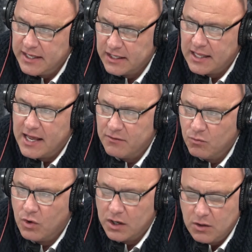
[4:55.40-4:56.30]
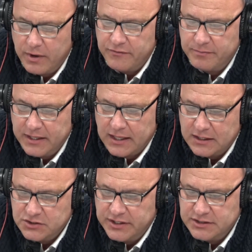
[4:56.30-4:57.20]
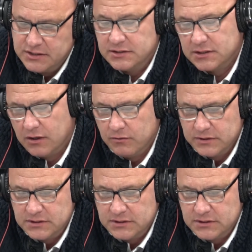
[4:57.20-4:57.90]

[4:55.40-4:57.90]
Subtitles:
to take a lot of work away from the electricians. So,